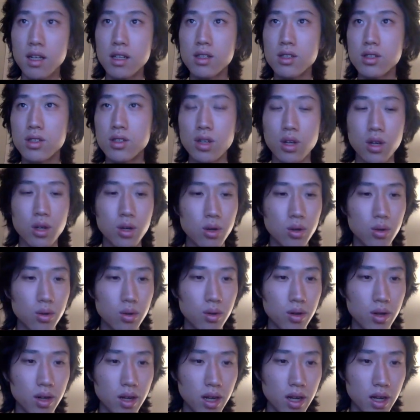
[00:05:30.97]

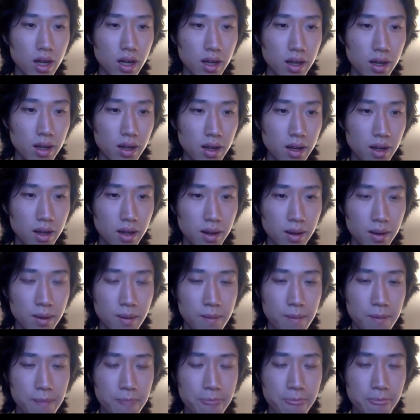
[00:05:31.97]
So
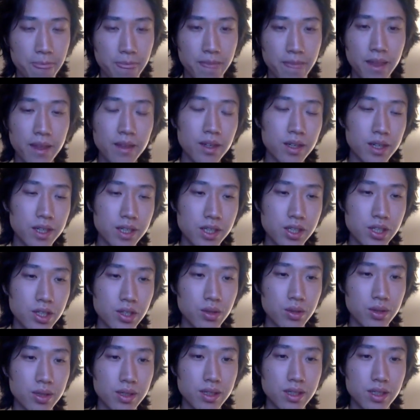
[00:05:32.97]
the other
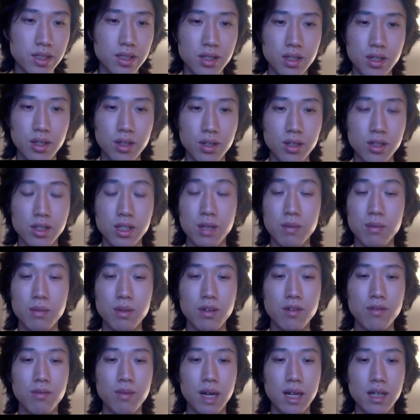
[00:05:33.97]
issue is just the huge
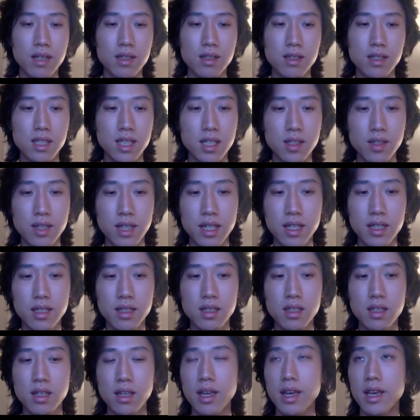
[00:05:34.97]
number of boxes
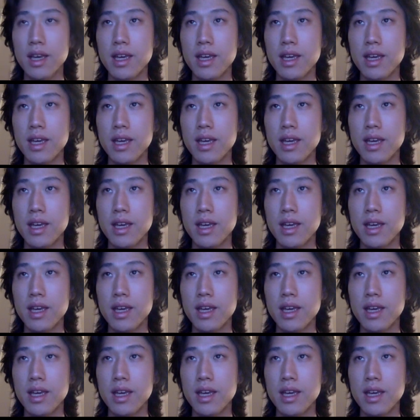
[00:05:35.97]
generated,